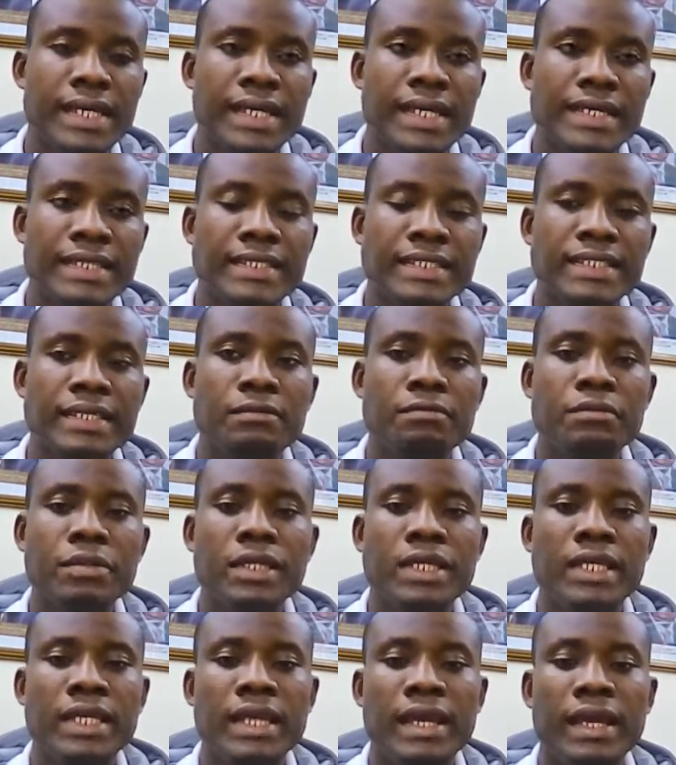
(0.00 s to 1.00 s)

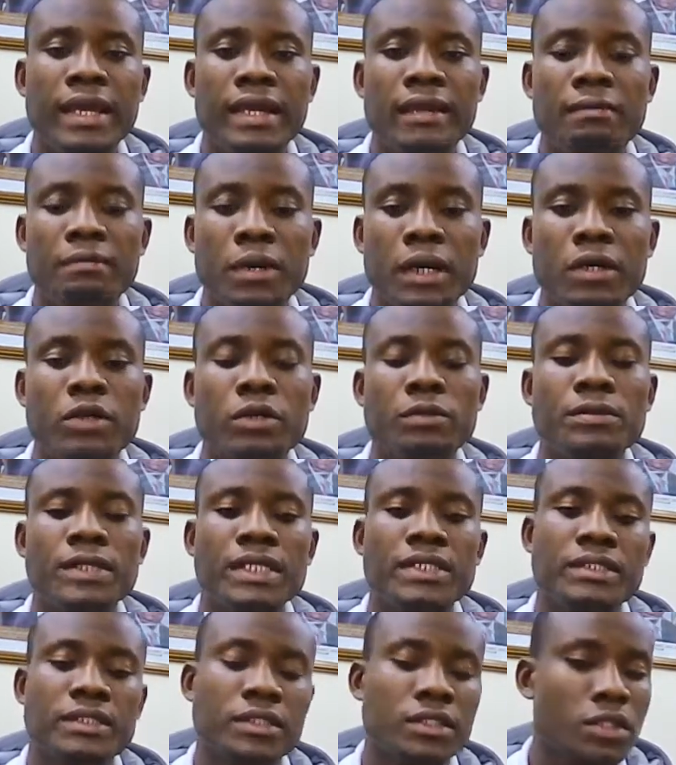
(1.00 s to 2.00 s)
simply a backup that
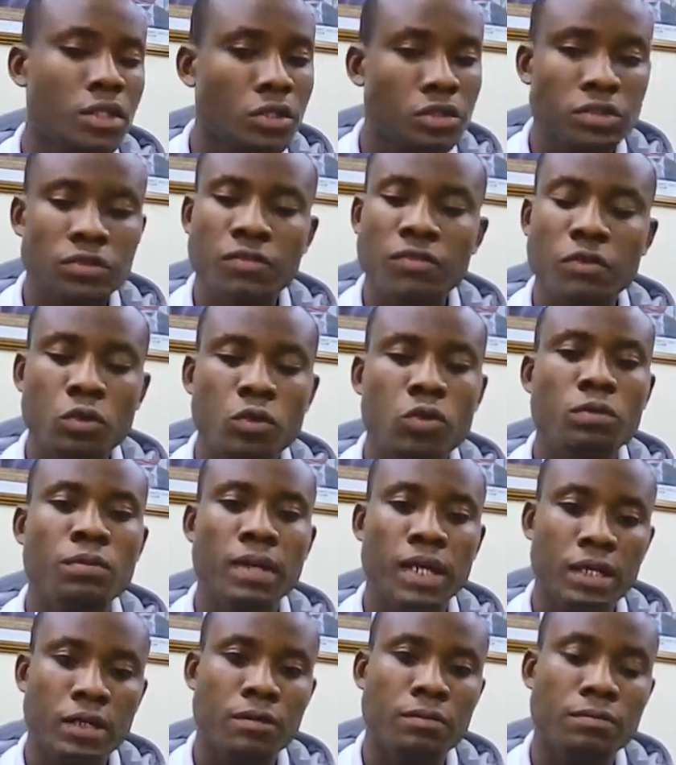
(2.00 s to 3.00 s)
is not full
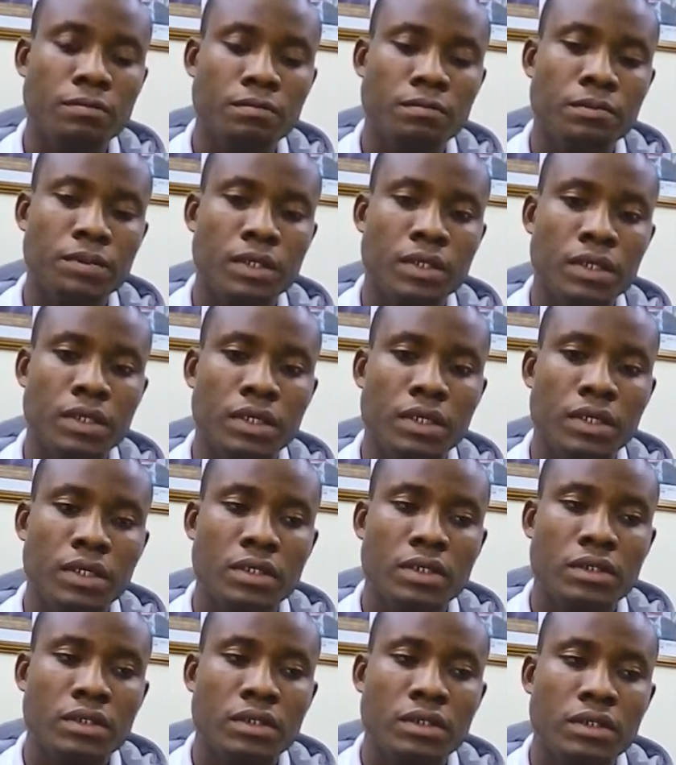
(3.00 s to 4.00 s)
backup.
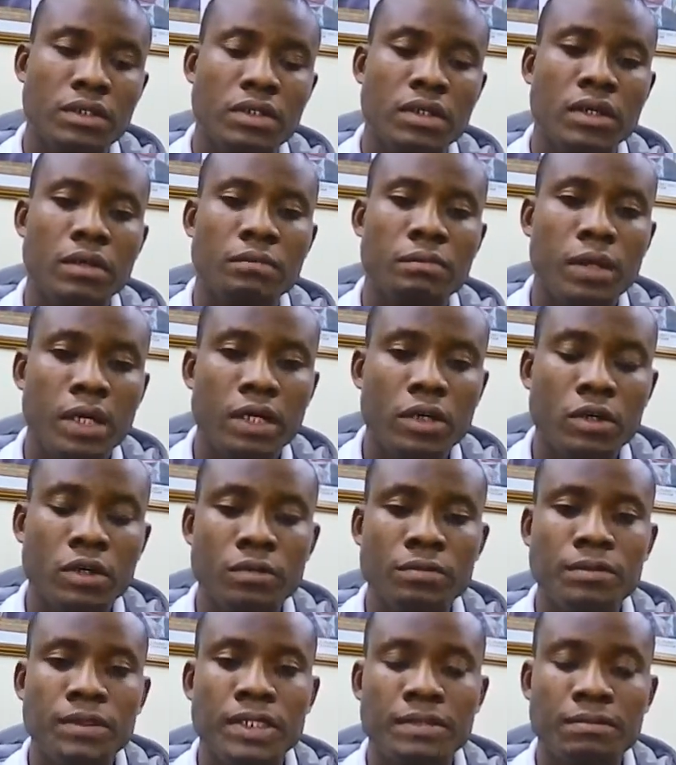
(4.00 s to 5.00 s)
A
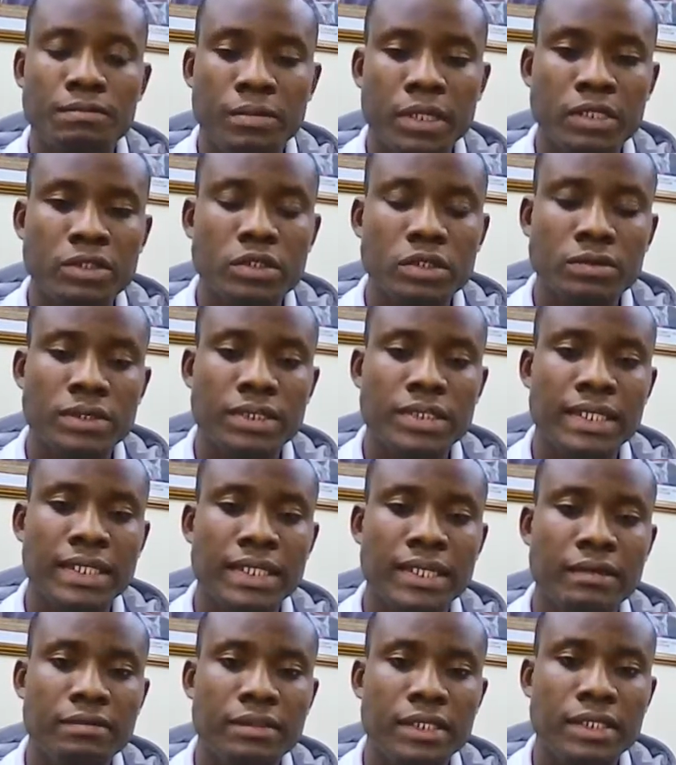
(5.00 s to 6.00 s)
backup that backs up the
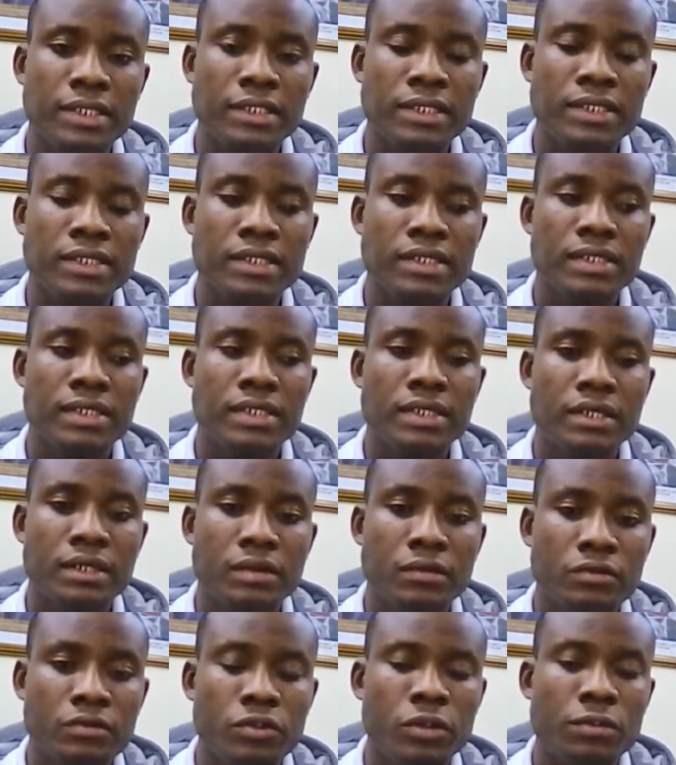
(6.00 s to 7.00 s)
database
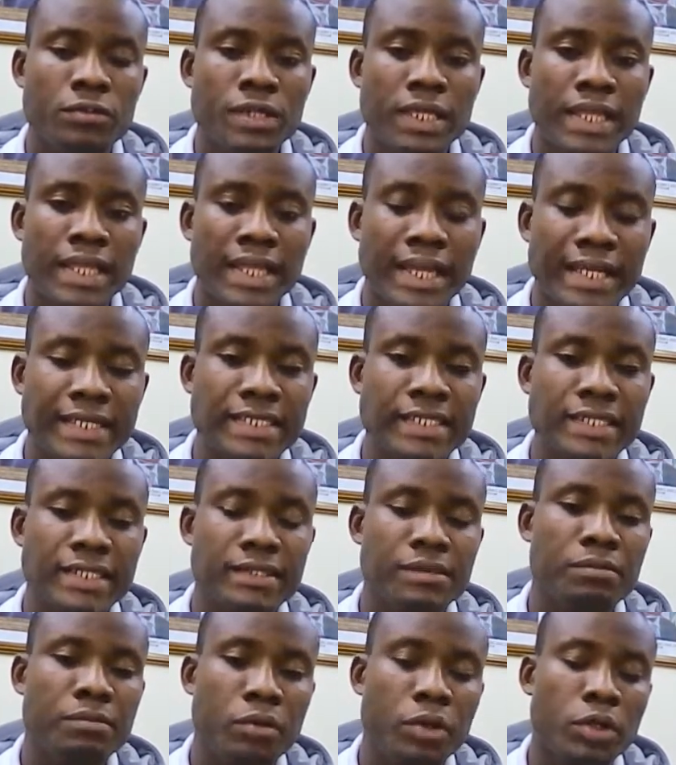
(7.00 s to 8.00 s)
from the last
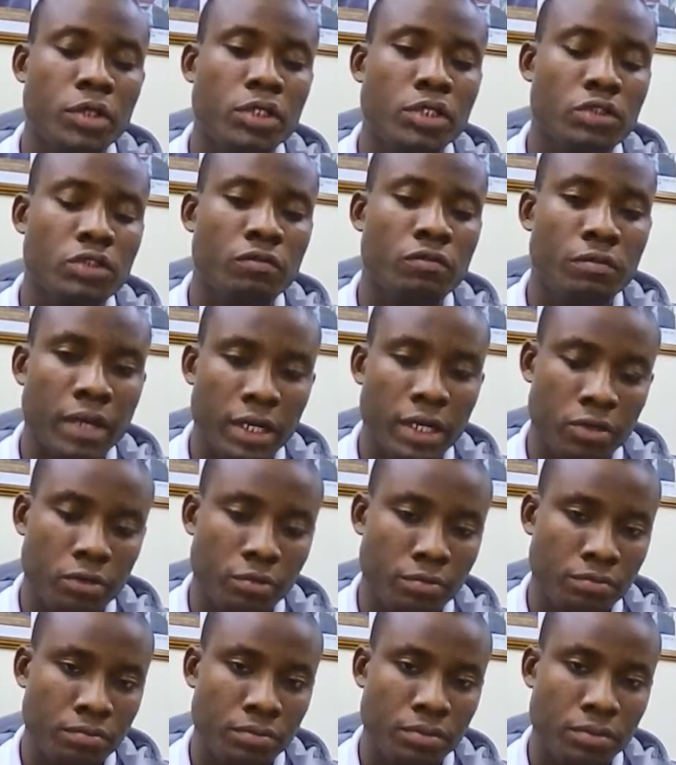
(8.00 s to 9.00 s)
point of backup,
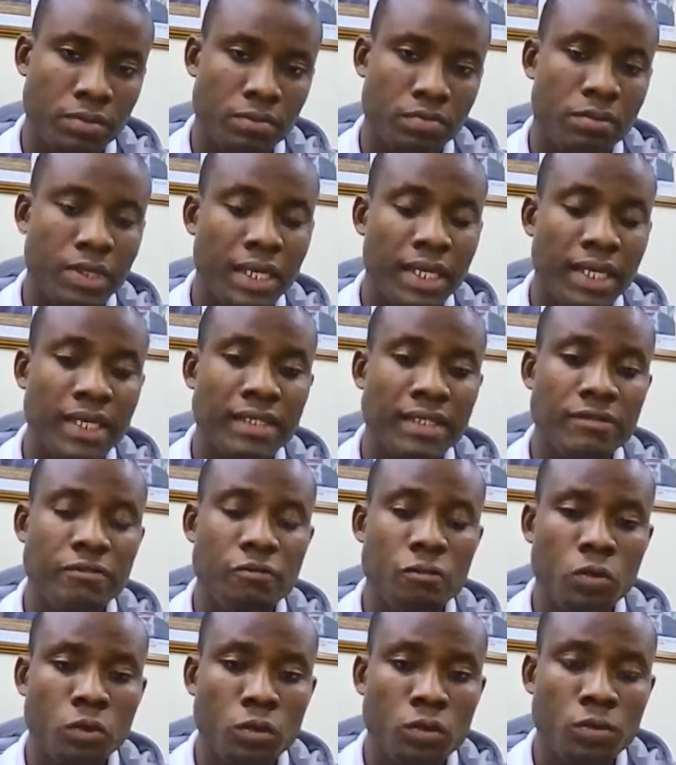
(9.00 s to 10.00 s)
be it
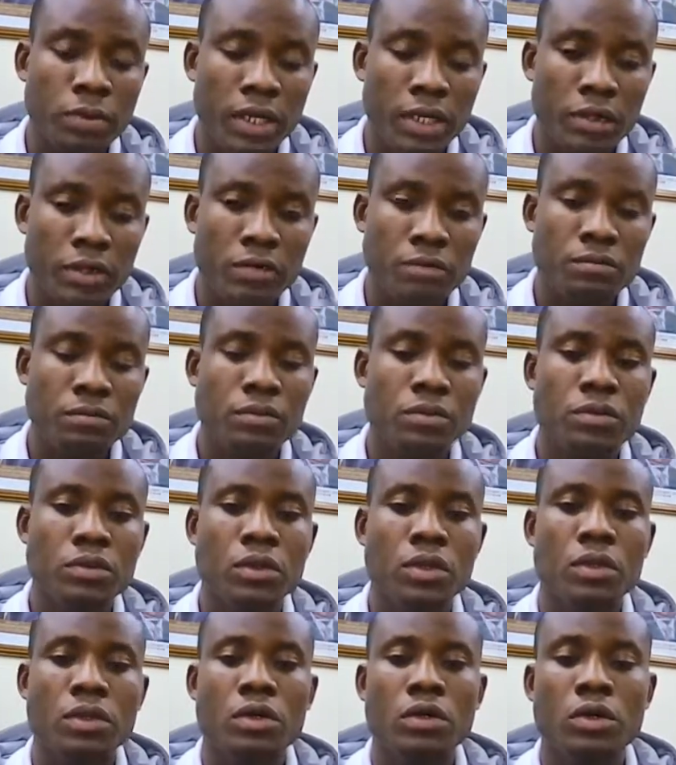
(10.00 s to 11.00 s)
full backup
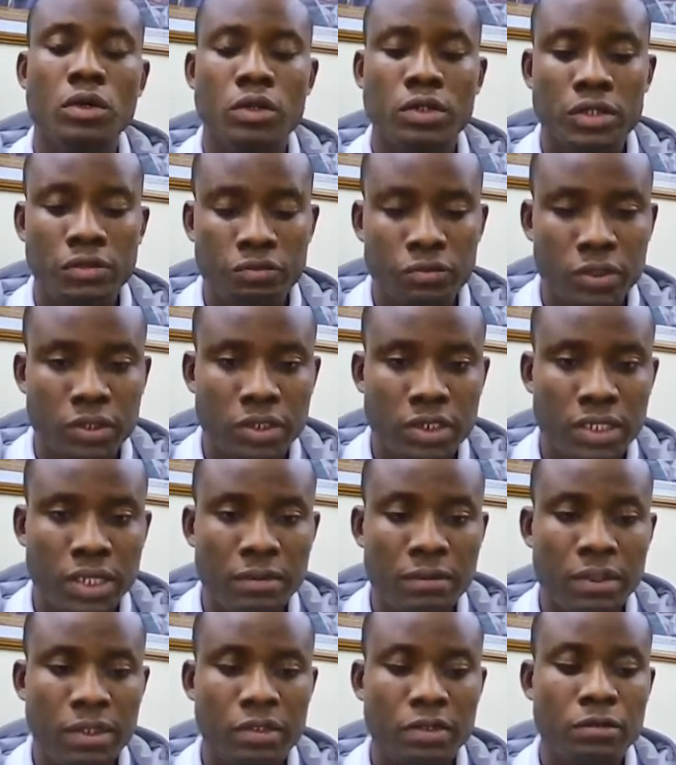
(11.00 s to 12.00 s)
or differential
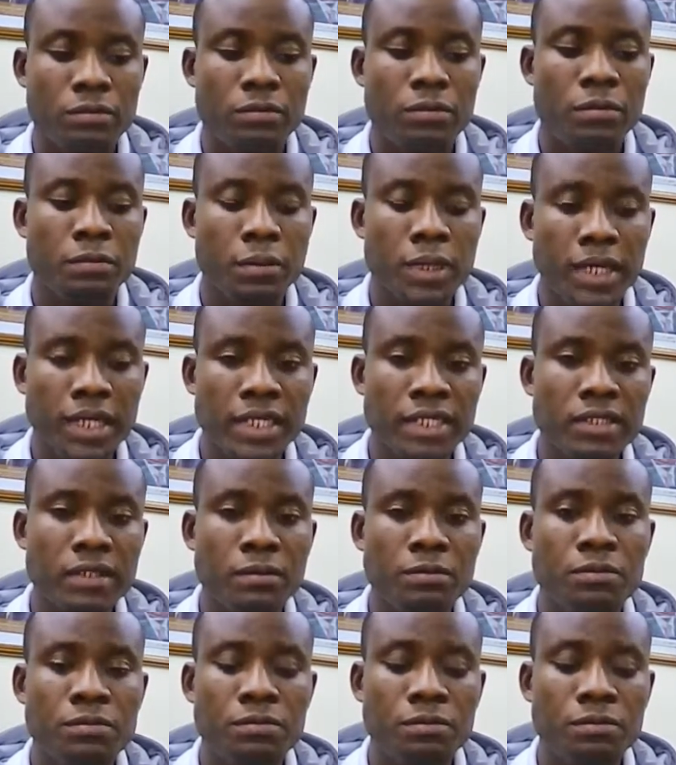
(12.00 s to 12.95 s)
backup, but backing up